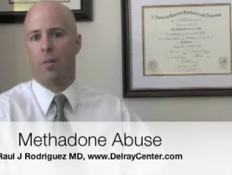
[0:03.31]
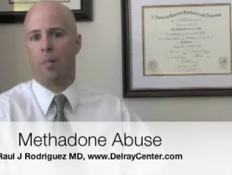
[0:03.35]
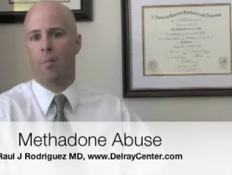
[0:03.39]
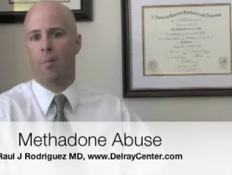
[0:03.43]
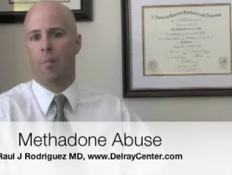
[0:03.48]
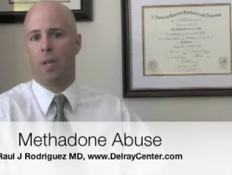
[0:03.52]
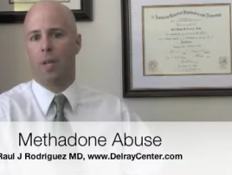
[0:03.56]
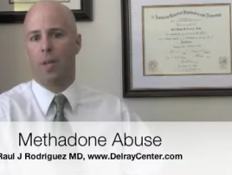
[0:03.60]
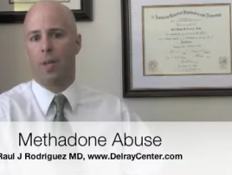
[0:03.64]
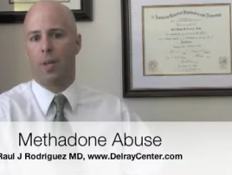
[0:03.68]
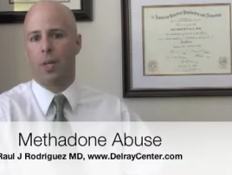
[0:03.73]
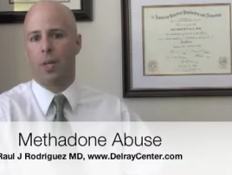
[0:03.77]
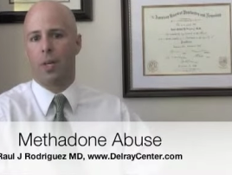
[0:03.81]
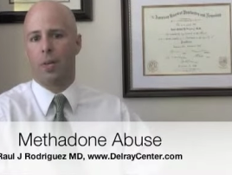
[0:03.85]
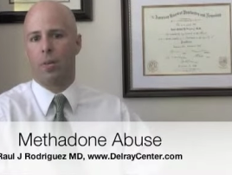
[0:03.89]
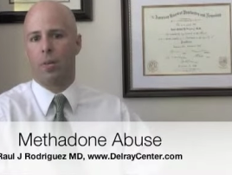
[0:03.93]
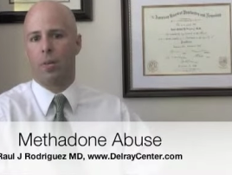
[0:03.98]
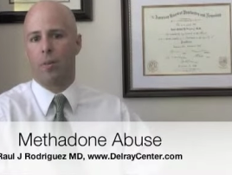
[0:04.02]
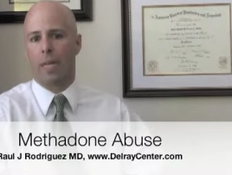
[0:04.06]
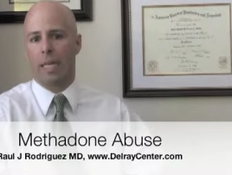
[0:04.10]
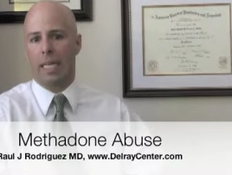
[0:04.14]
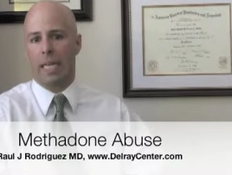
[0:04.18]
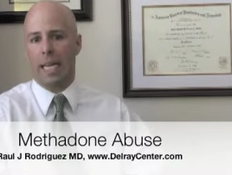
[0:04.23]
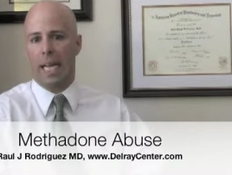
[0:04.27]

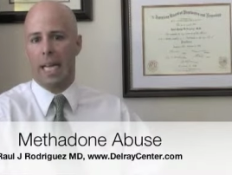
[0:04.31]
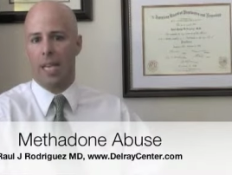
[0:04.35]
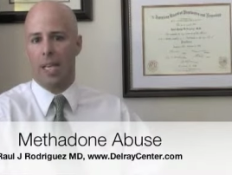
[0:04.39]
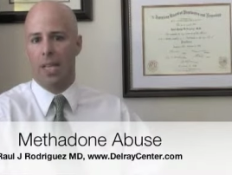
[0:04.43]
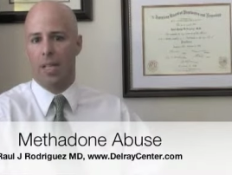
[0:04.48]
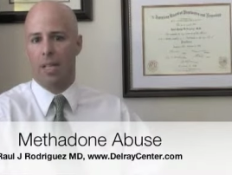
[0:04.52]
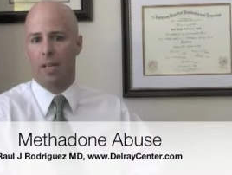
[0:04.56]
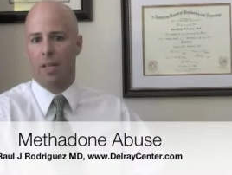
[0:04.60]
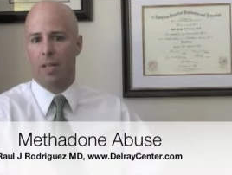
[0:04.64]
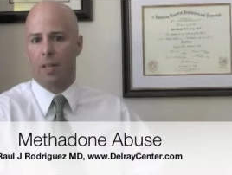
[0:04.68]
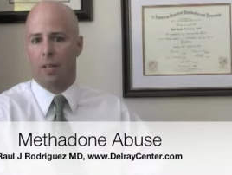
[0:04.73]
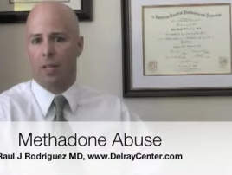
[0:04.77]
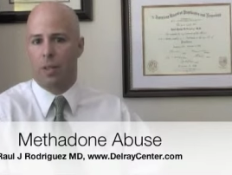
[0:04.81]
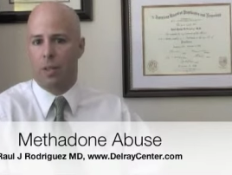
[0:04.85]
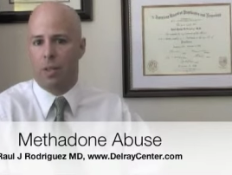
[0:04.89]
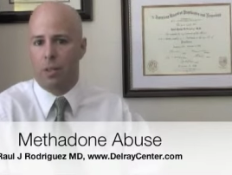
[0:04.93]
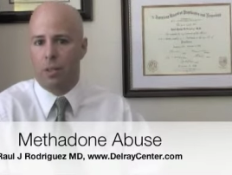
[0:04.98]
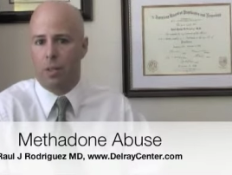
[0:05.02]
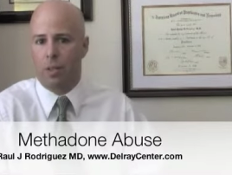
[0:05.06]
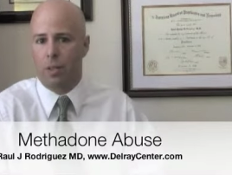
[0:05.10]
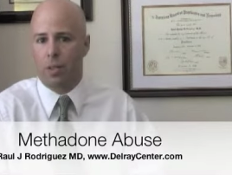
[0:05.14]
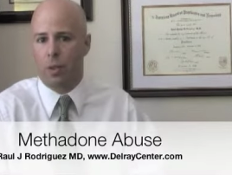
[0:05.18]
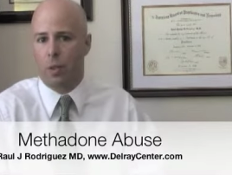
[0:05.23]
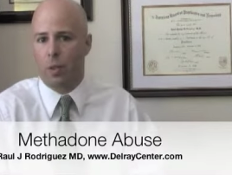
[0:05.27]
Methadone, like any other
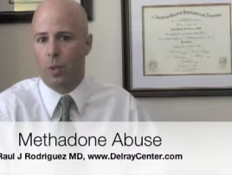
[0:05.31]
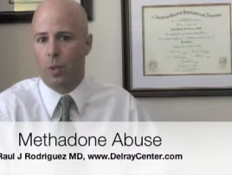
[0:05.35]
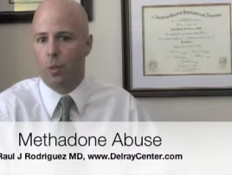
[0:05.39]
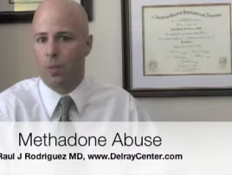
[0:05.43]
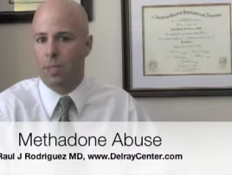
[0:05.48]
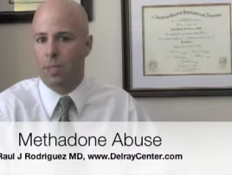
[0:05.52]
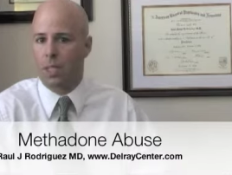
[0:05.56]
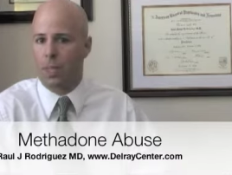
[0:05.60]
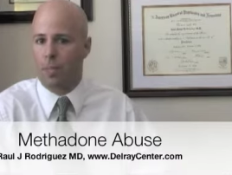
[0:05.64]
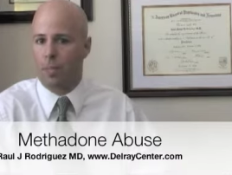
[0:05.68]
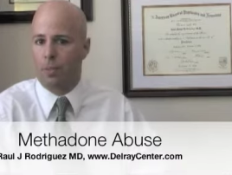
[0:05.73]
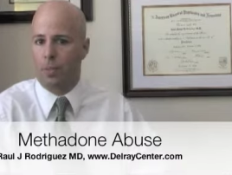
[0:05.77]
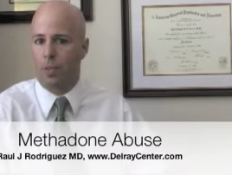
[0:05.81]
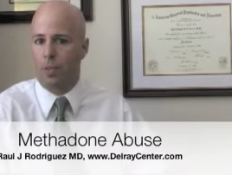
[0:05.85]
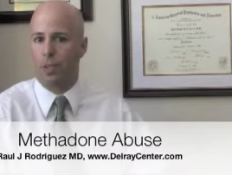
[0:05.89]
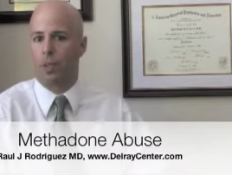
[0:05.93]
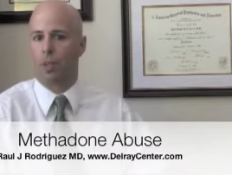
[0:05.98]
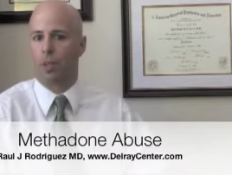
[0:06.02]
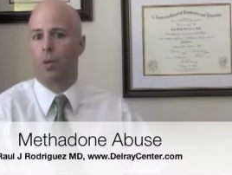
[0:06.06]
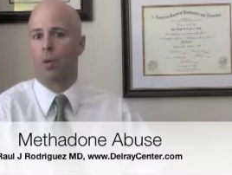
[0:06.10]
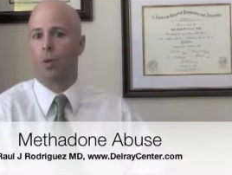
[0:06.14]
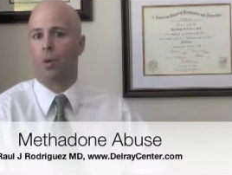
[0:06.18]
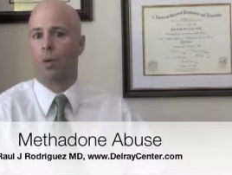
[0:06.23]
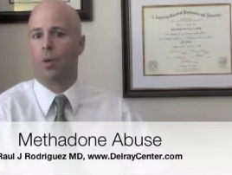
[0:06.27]
controlled substance
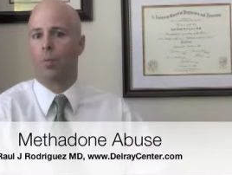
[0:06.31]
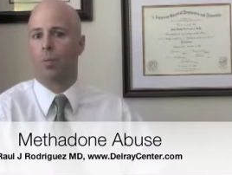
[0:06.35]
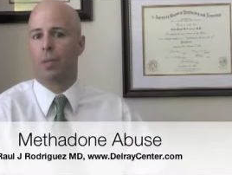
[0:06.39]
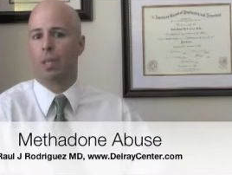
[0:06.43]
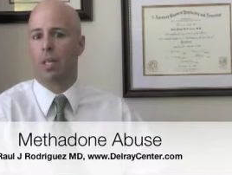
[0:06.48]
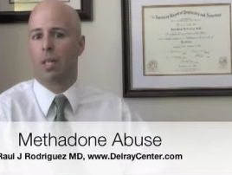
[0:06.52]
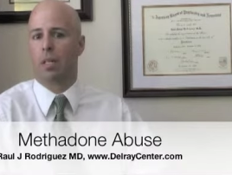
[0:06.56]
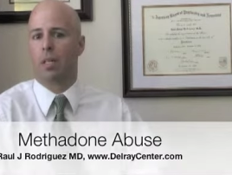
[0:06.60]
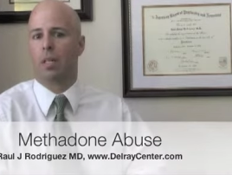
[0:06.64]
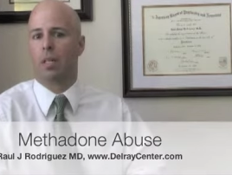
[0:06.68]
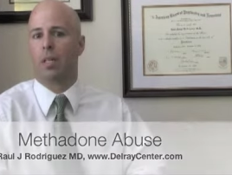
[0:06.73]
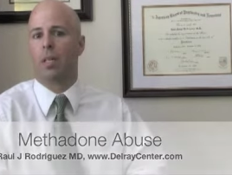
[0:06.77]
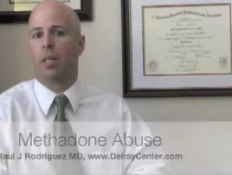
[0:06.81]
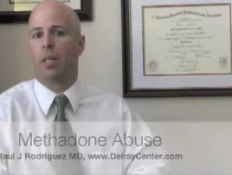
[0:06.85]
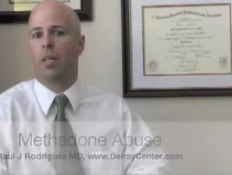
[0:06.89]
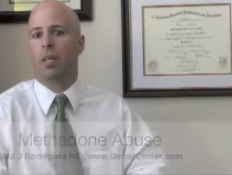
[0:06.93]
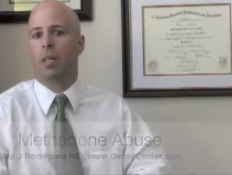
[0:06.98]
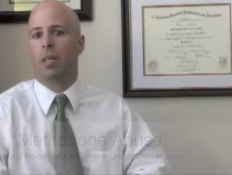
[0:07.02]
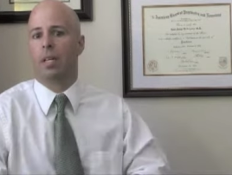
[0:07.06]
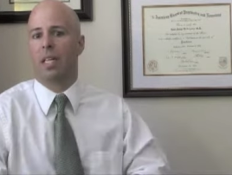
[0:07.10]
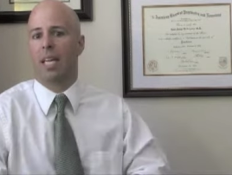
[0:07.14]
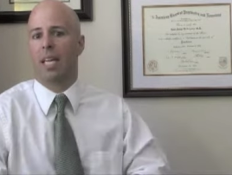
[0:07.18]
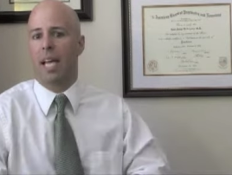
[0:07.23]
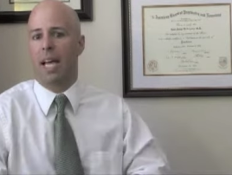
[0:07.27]
or opiate,
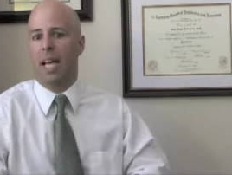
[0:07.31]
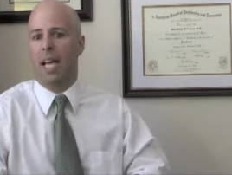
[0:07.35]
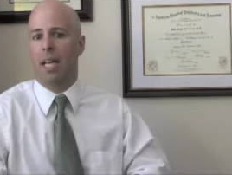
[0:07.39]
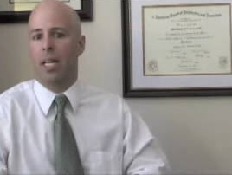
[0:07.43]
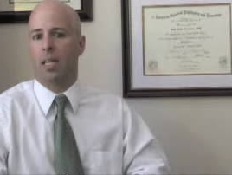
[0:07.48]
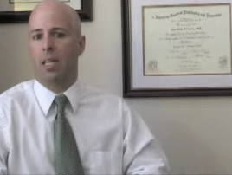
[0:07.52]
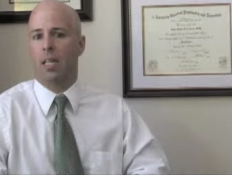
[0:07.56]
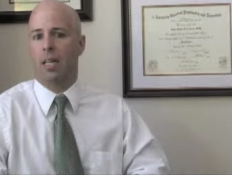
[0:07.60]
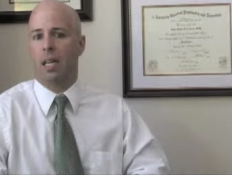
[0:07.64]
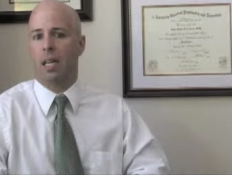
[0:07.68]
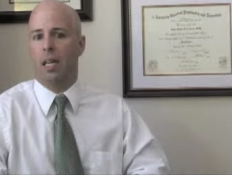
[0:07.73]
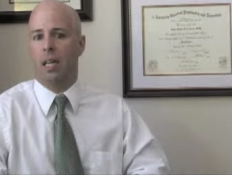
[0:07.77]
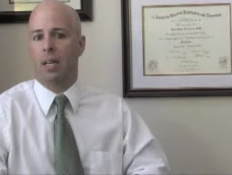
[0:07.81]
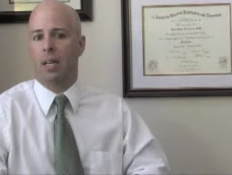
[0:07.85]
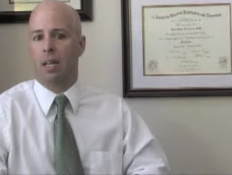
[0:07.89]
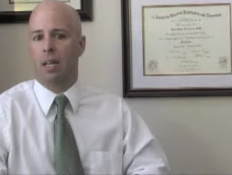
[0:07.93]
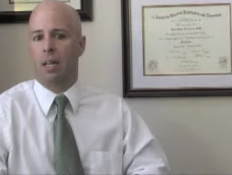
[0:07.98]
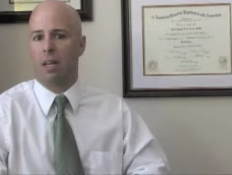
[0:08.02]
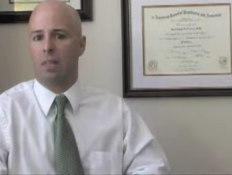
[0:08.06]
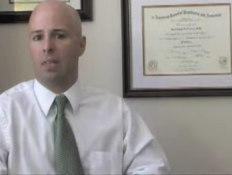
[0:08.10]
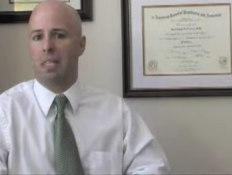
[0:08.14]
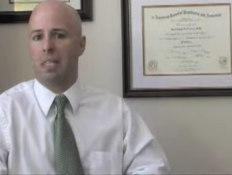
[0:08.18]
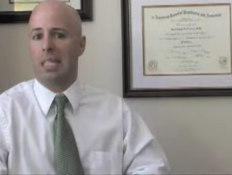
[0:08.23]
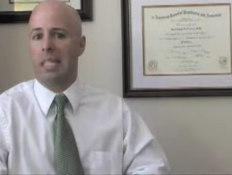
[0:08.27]
can and
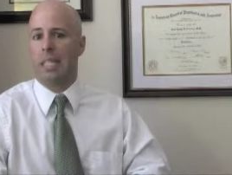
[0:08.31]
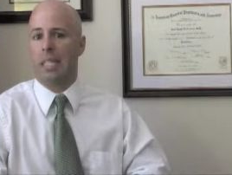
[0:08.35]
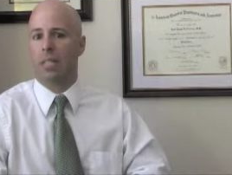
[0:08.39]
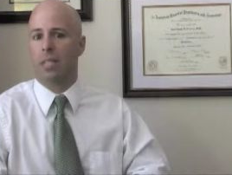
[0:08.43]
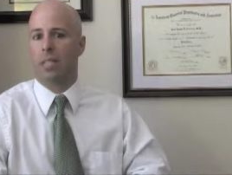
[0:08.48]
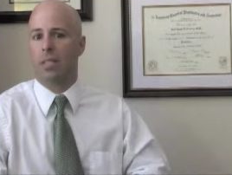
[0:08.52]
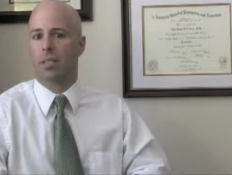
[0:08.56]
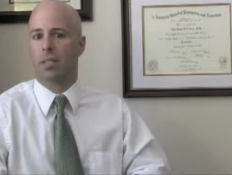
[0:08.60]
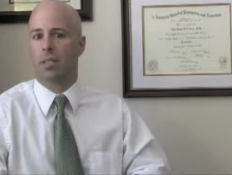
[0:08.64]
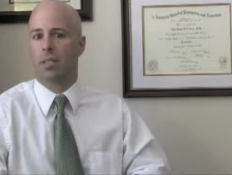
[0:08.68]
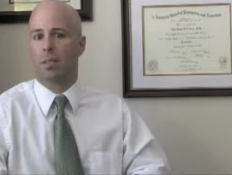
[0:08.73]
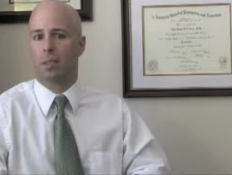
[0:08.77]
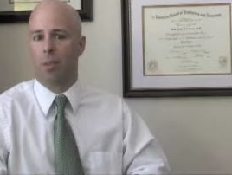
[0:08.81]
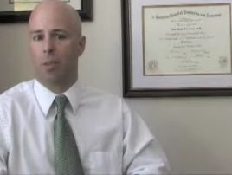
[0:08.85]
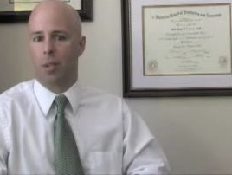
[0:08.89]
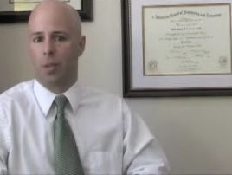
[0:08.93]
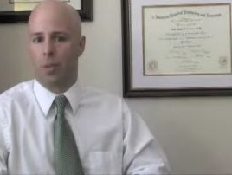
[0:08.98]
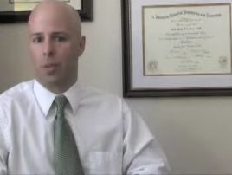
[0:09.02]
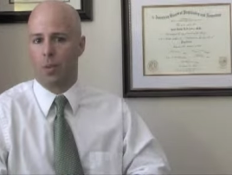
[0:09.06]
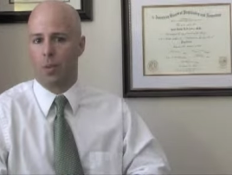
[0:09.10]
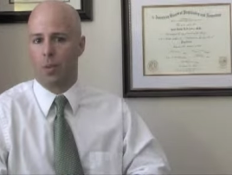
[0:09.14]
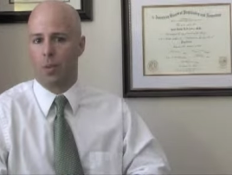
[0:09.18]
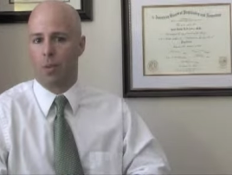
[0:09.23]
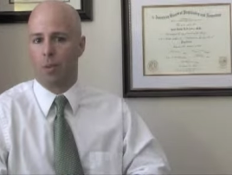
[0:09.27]
often is
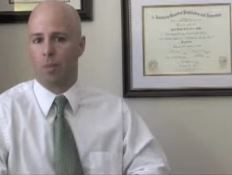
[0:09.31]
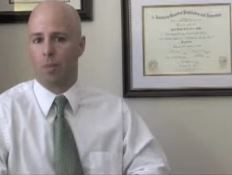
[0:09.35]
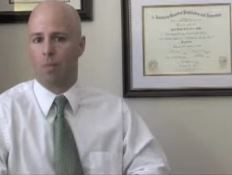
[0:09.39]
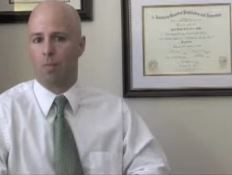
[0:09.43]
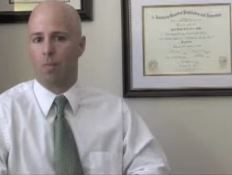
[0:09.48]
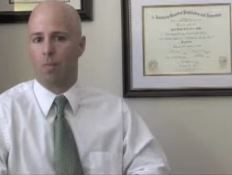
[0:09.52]
abused.